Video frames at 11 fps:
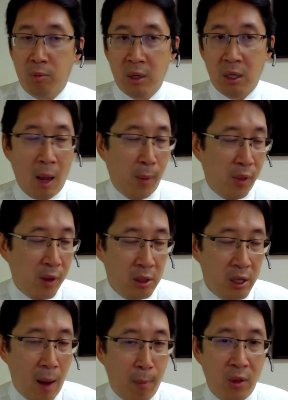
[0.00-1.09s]
it be an
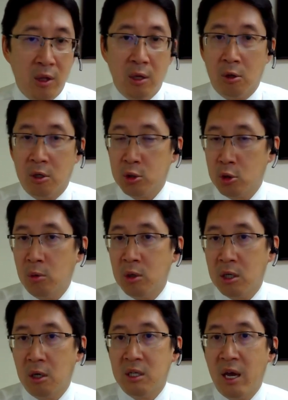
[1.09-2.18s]
epitheliopathy or stromal
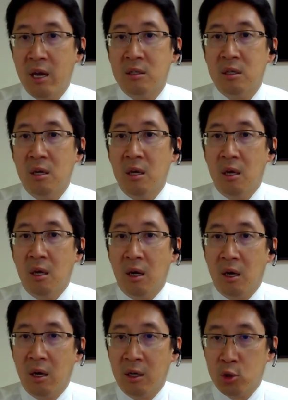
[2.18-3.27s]
keratitis,
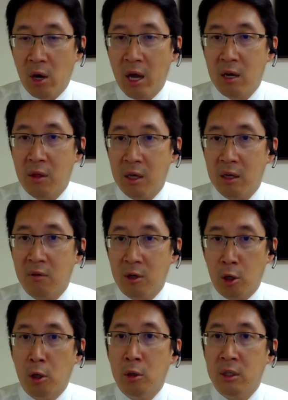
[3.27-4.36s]
uh, and mm-hmm. try to think of it
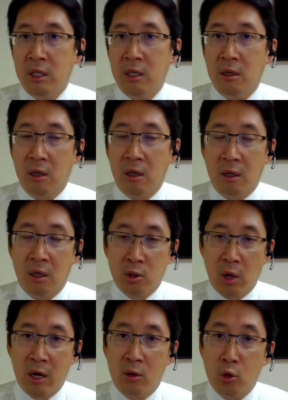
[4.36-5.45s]
early uh, and
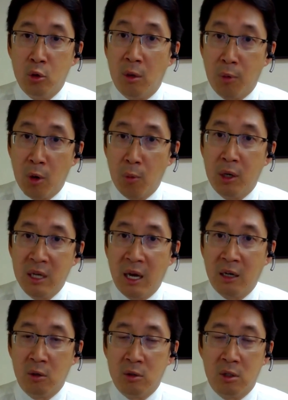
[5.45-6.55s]
try to do the appropriate
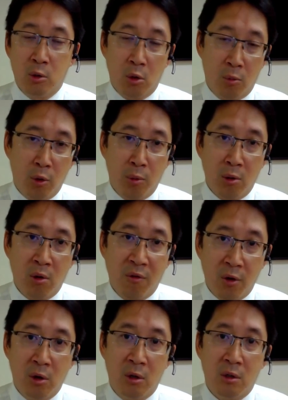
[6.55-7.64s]
diagnosis or appropriate
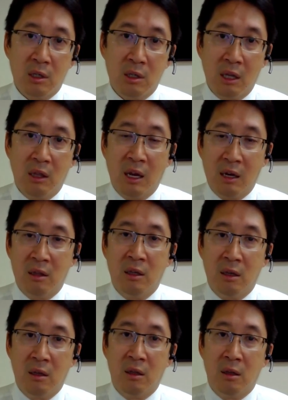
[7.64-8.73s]
referrals to get
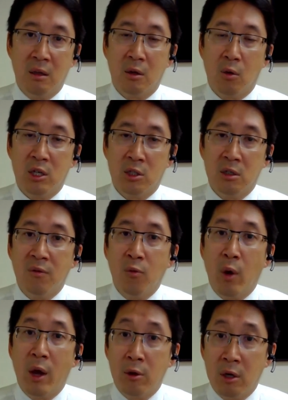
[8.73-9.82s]
the, the question of
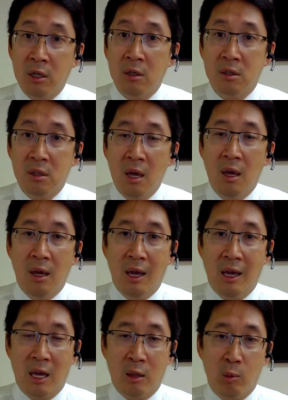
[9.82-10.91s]
whether it is
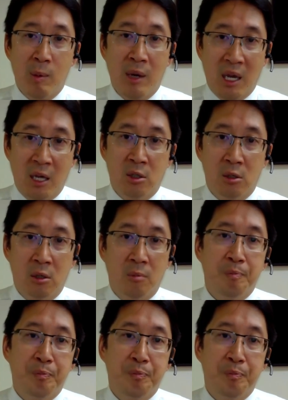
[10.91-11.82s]
acanthamoeba answered.